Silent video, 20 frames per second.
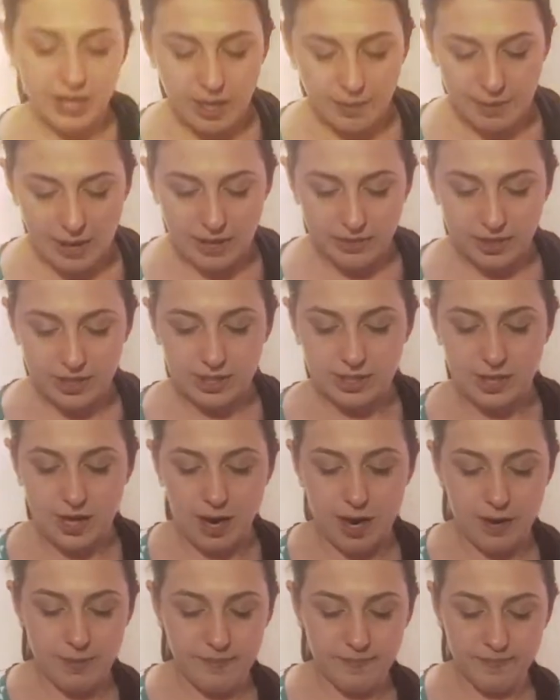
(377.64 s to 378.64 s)
thing about this
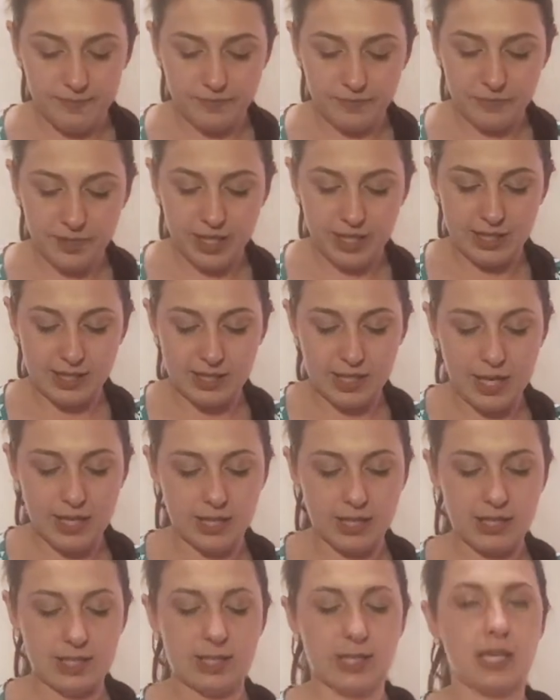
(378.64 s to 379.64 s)
top, it's
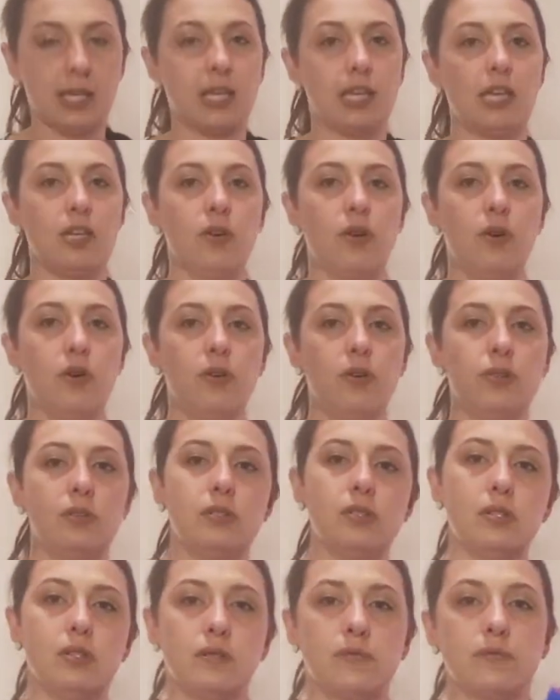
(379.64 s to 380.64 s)
got this
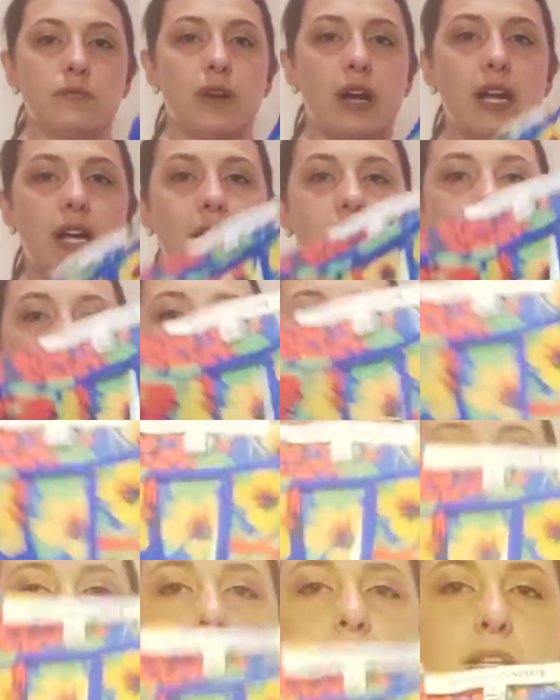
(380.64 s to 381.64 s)
keyhole right in the
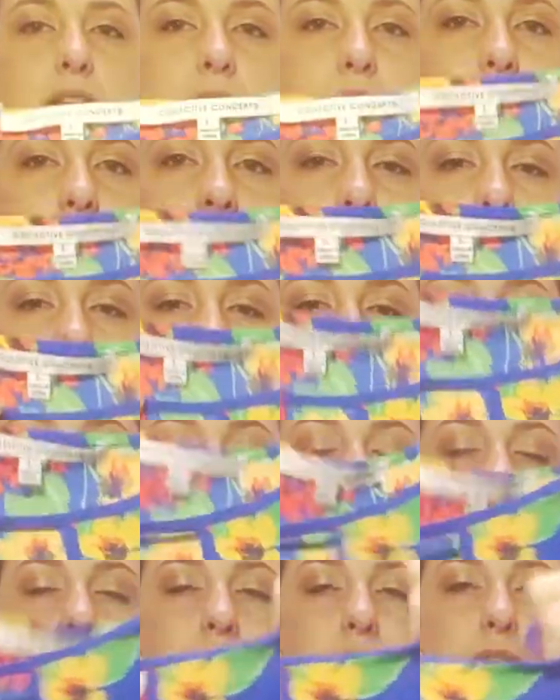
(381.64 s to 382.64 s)
front.
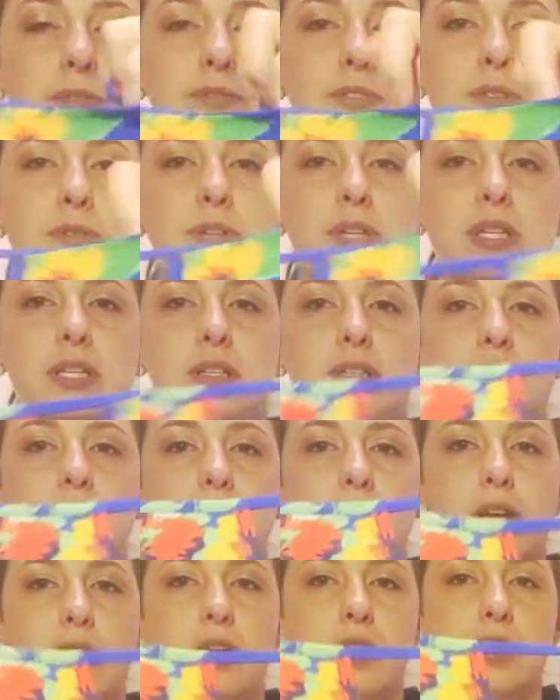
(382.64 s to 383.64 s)
I don't know if you can,
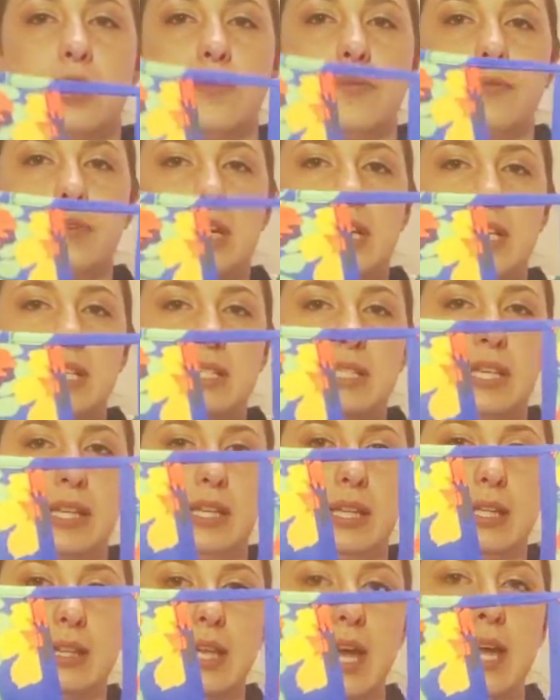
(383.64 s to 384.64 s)
there you go, kind of see
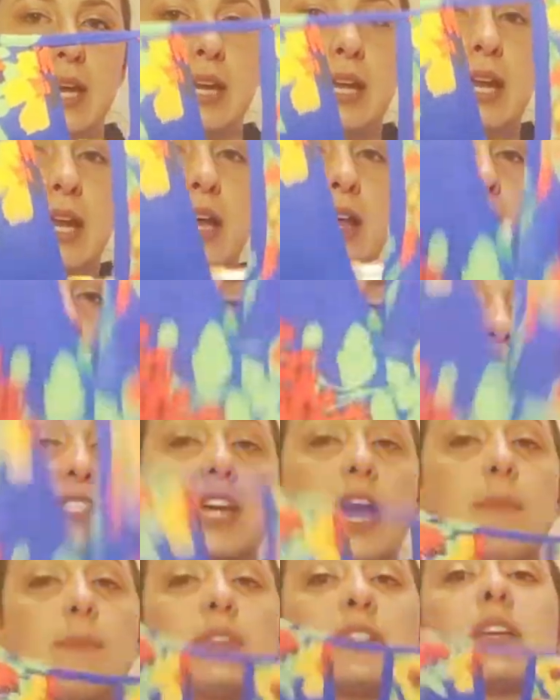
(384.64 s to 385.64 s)
it like that.
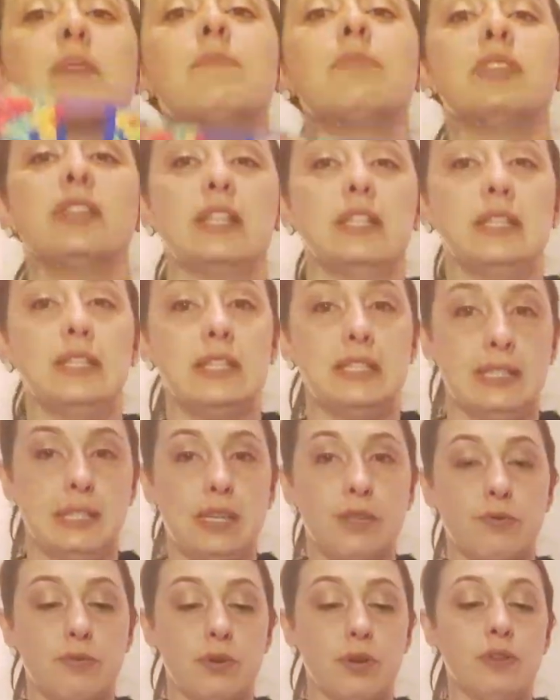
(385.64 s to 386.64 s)
This top is completely
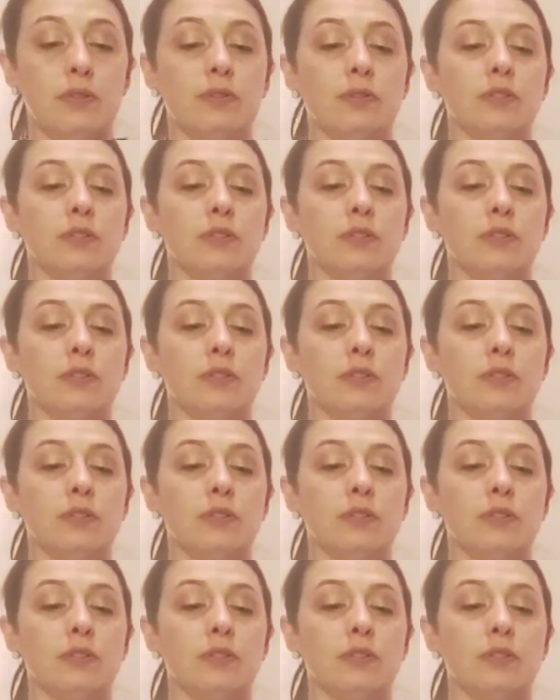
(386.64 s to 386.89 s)
see-through,